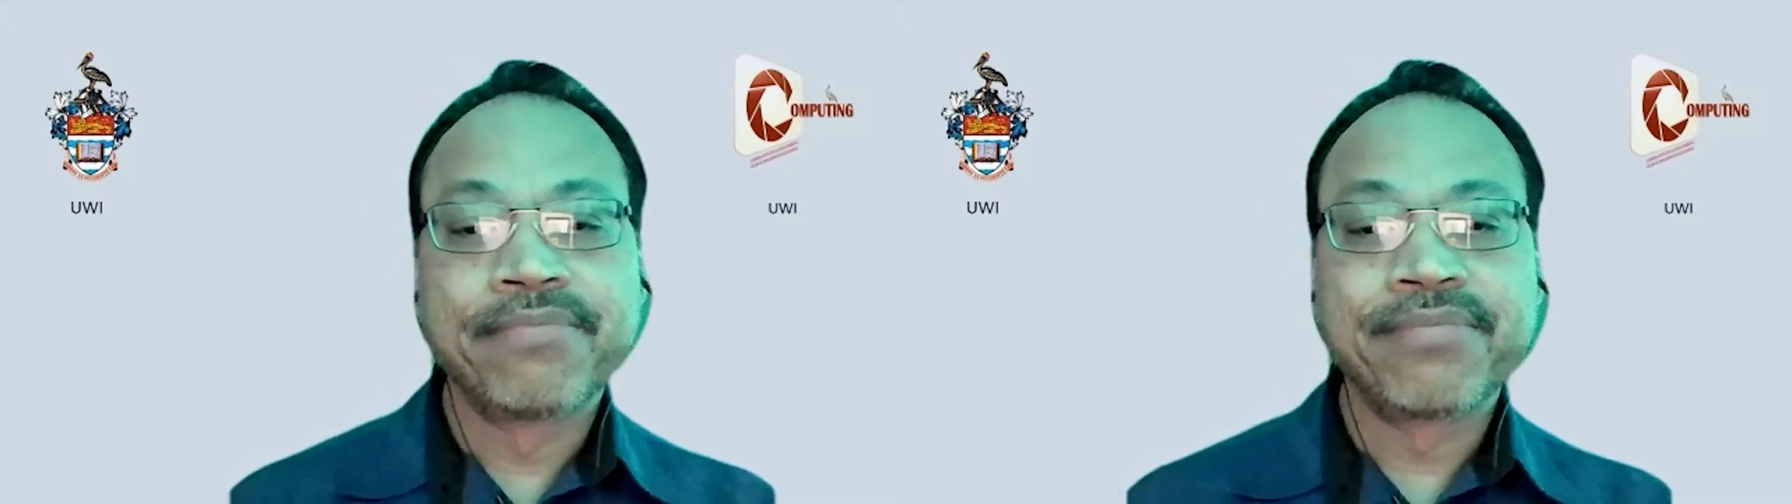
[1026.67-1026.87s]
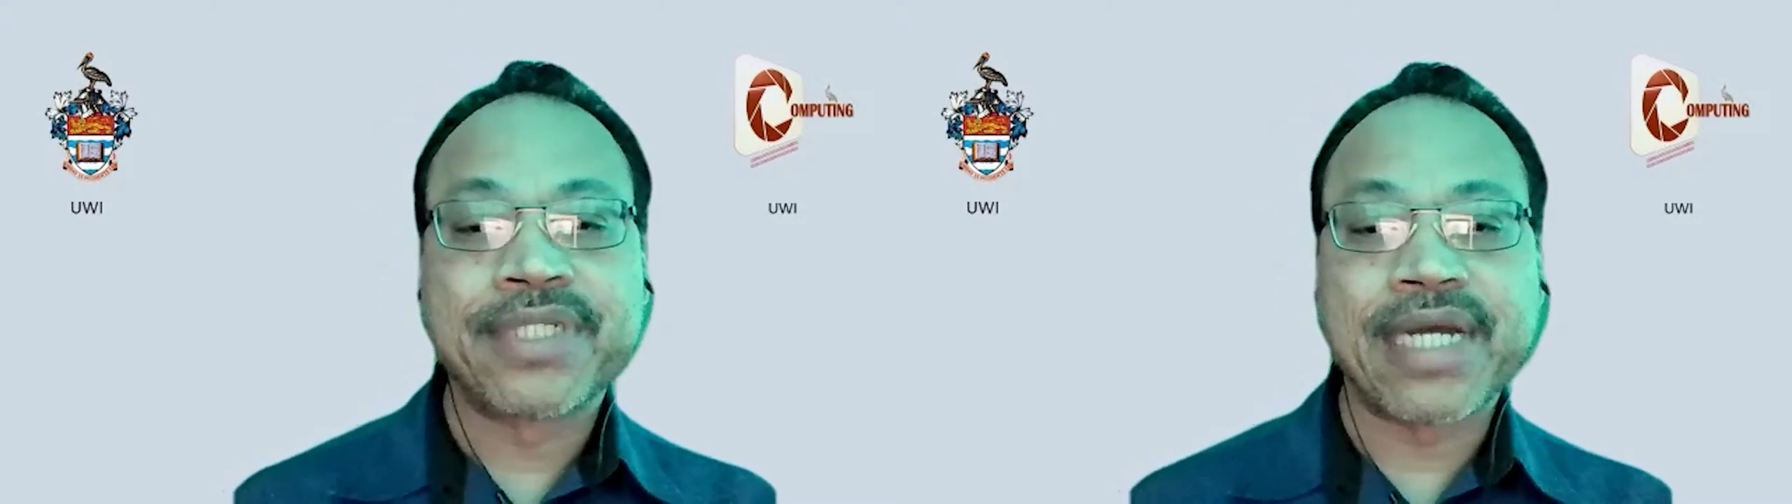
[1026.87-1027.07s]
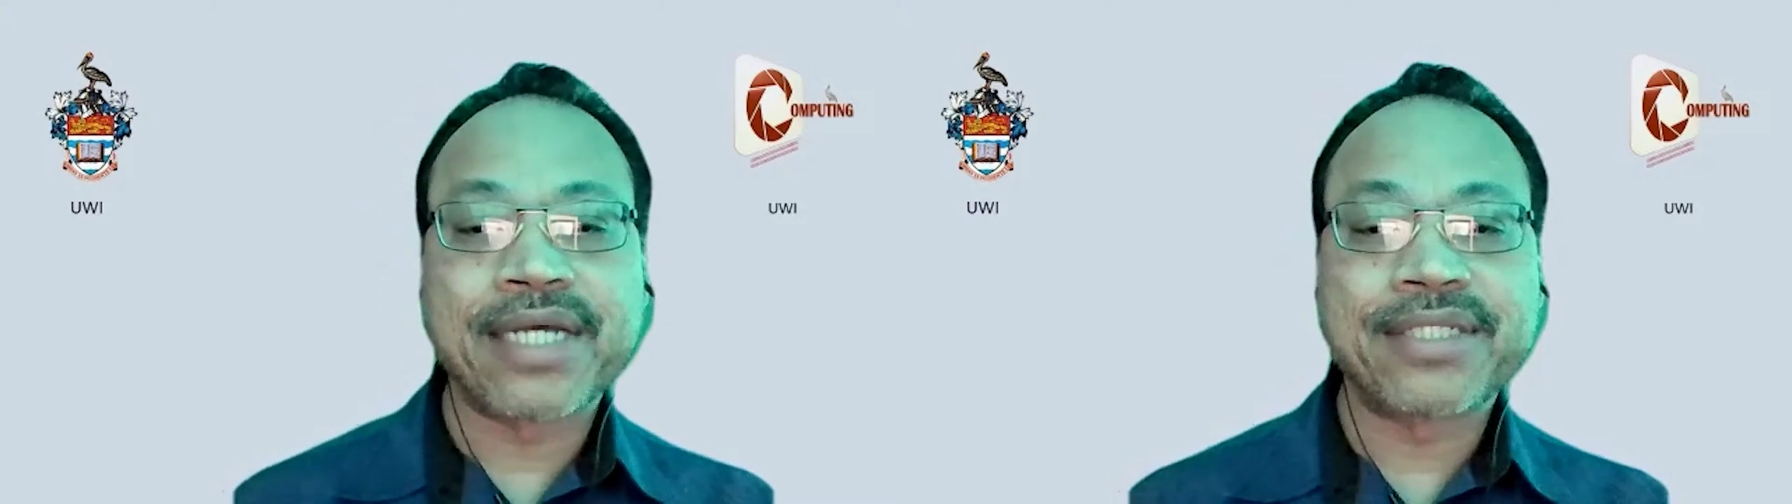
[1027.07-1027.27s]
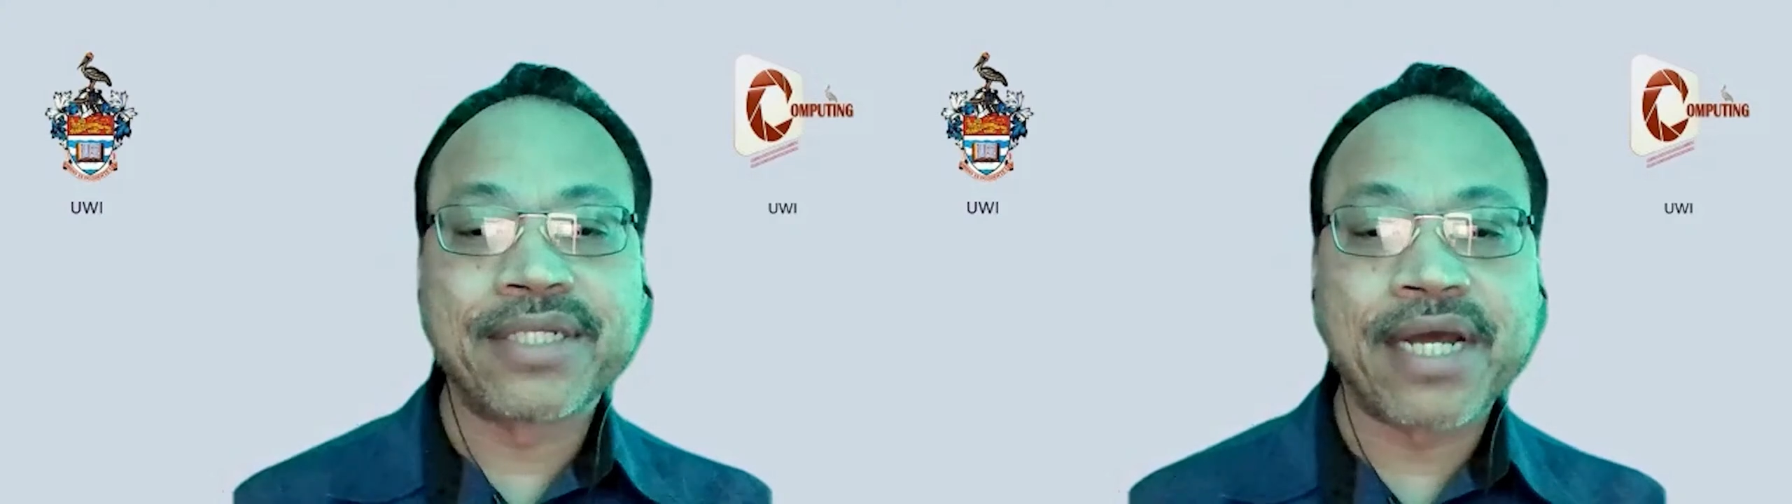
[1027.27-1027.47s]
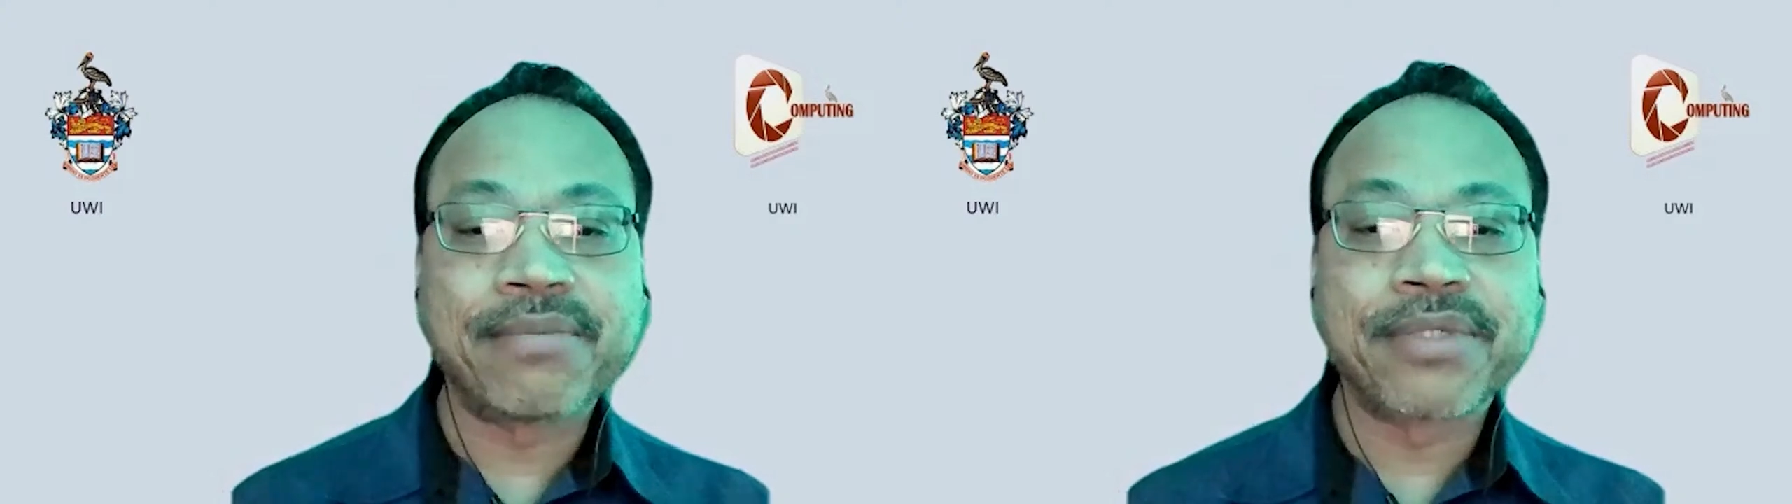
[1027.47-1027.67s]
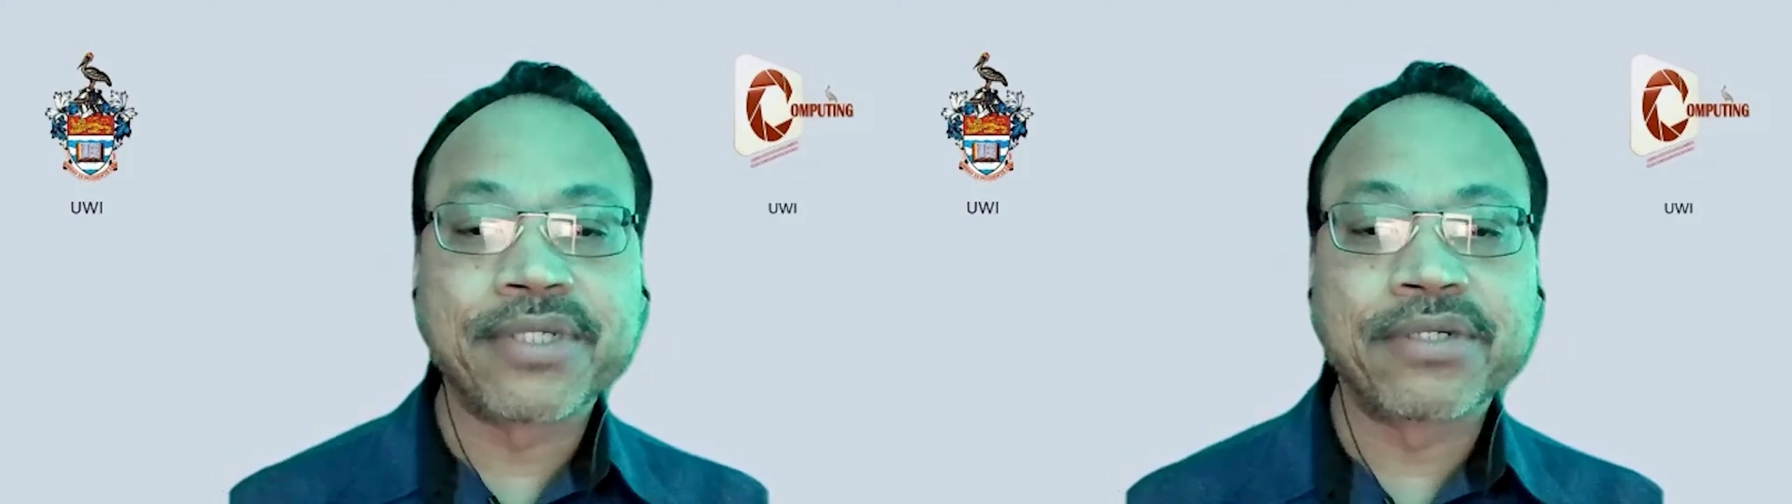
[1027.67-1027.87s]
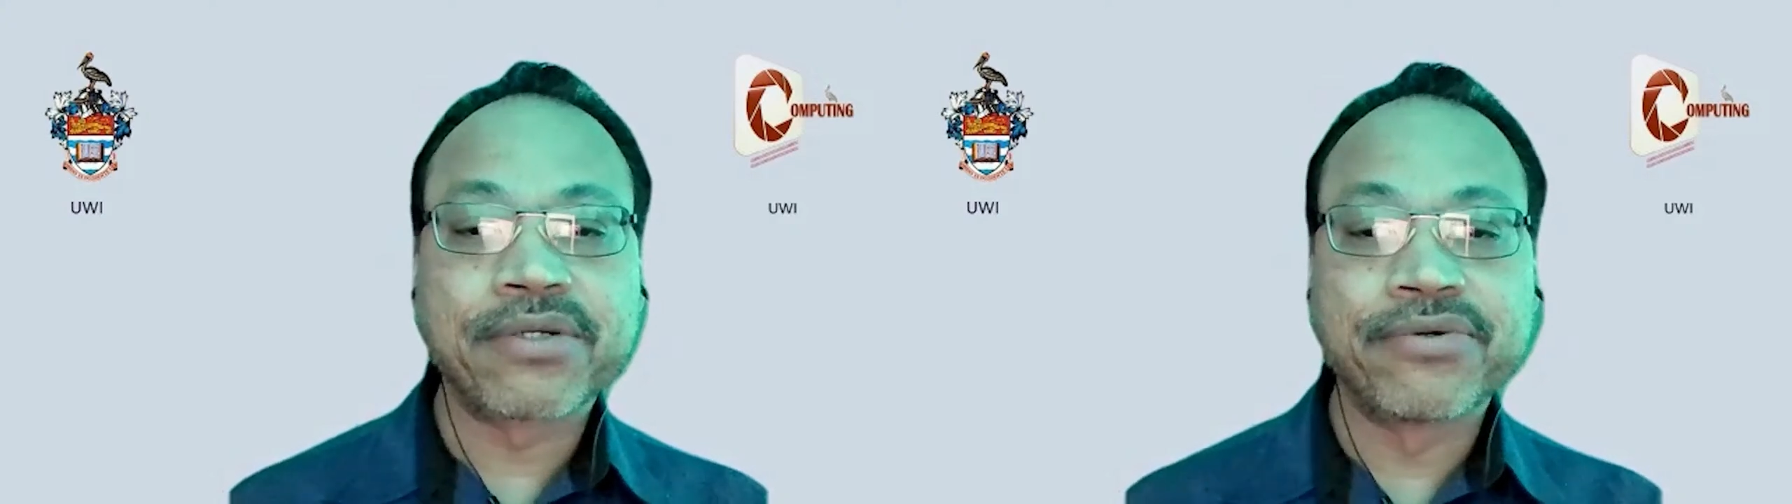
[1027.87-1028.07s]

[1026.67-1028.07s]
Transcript: Mr. Aston Hamilton